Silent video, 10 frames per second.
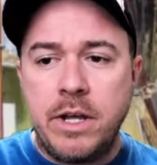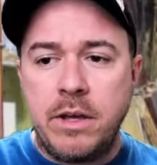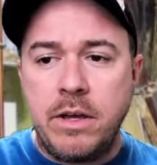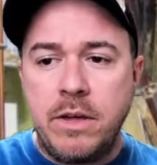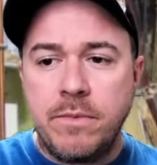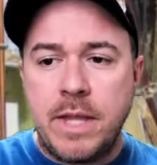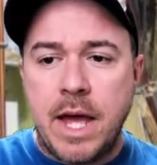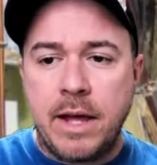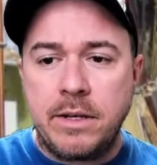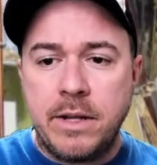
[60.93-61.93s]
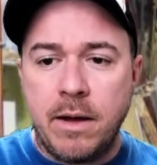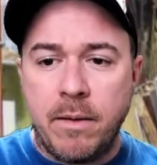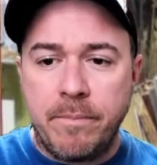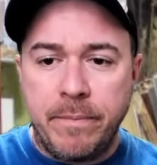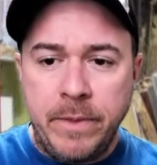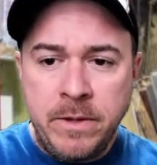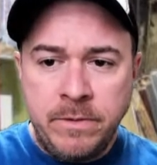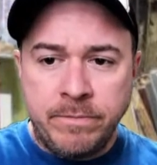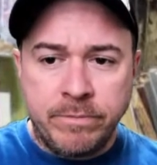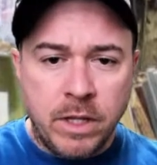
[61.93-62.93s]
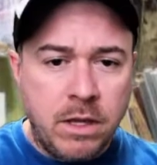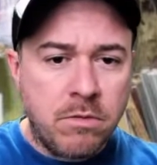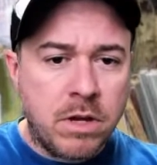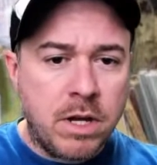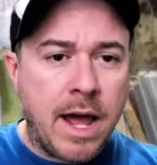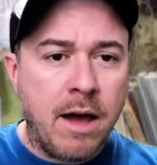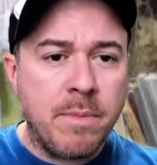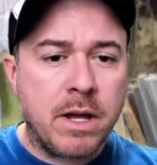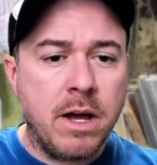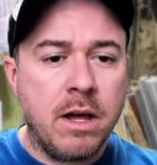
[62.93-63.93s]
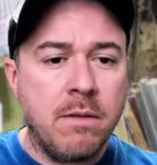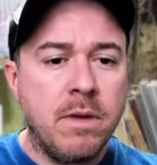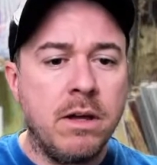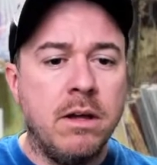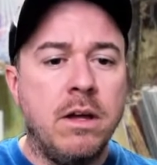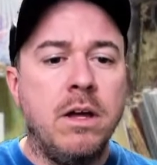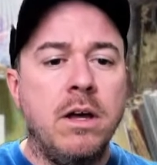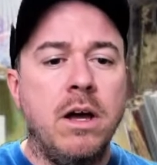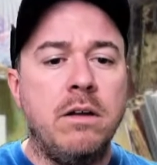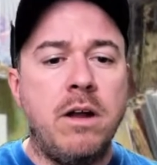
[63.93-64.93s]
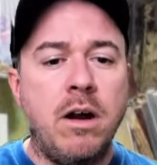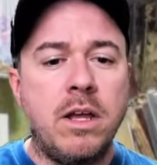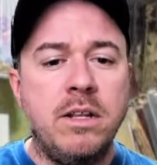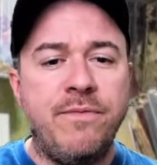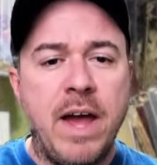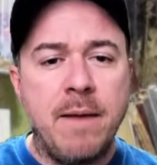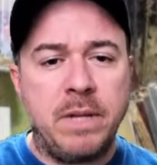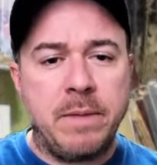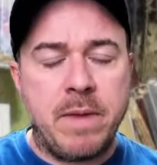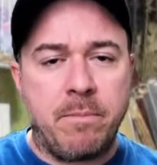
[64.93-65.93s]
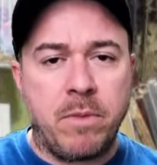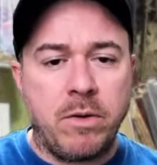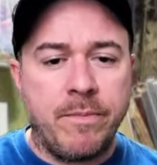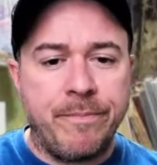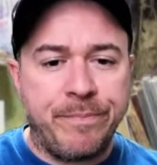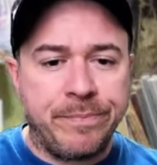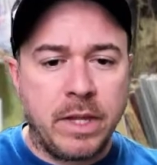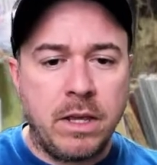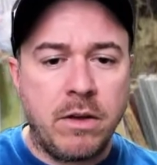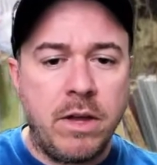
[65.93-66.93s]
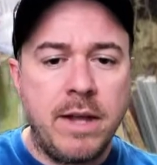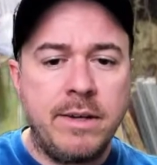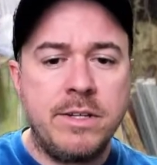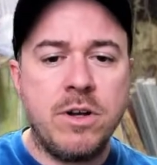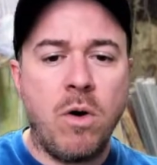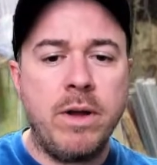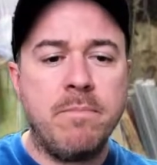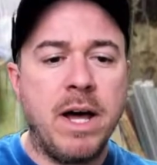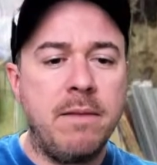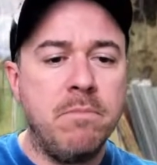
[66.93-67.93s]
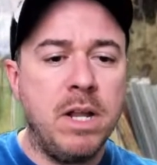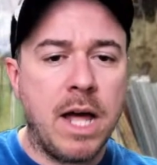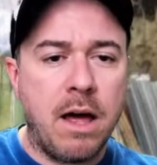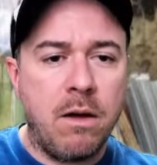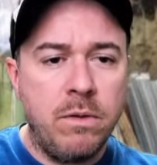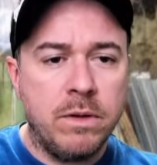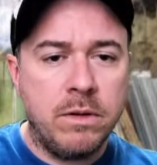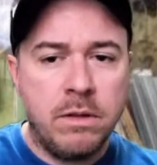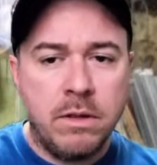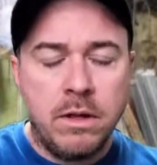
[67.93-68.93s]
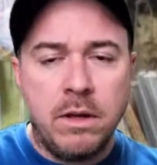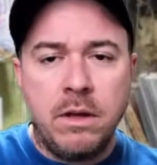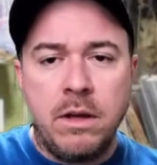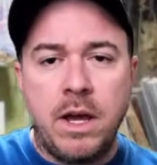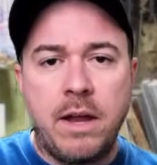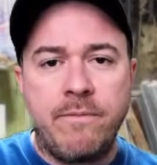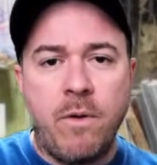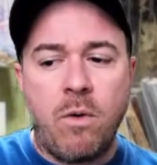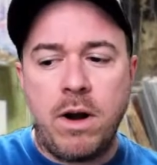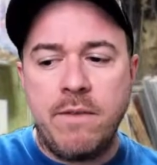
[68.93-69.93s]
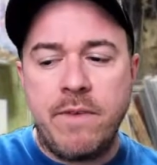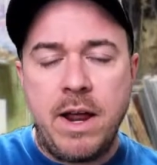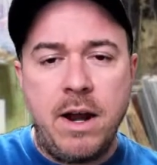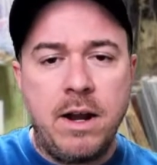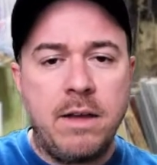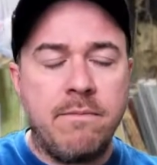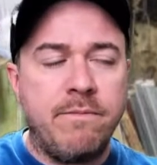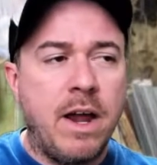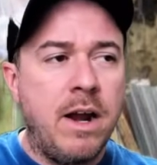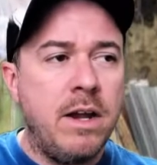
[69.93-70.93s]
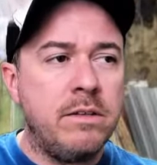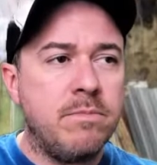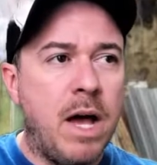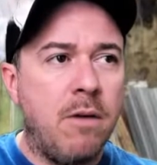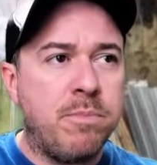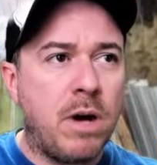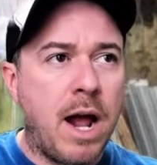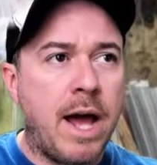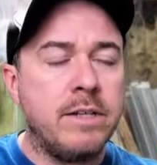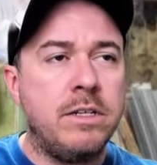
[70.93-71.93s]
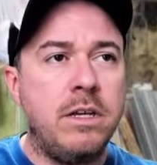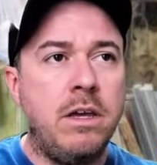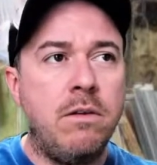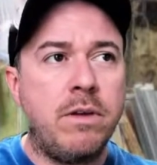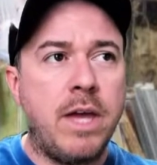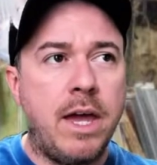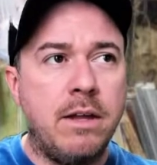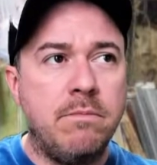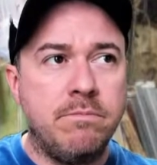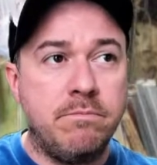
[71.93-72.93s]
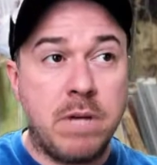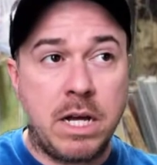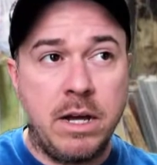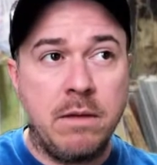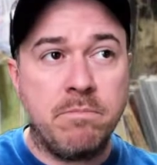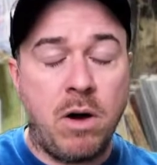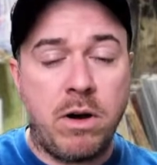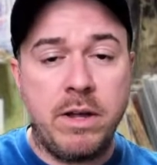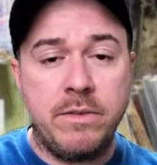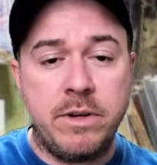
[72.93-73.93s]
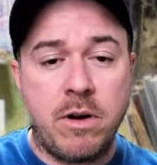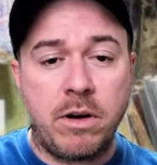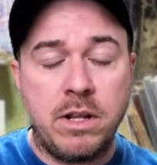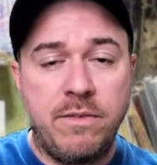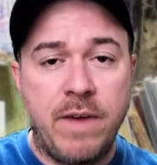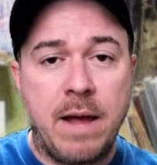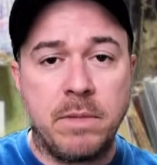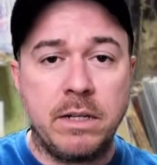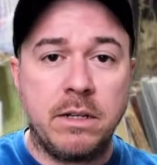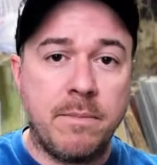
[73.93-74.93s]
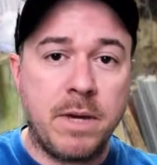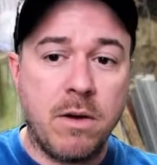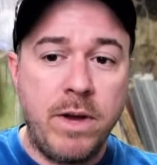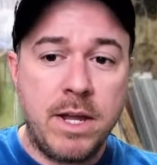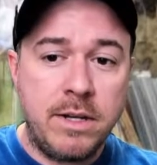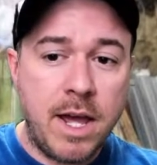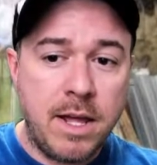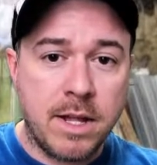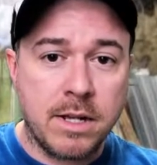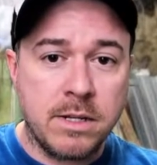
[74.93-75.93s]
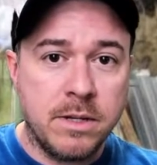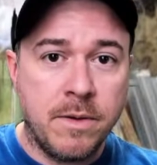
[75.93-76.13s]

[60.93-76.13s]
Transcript: you that you can now become a Dirkens family member. You can hit the join button below, and for a very, very small price, you can become part of the Dirkens family. Let me go ahead and tell you this.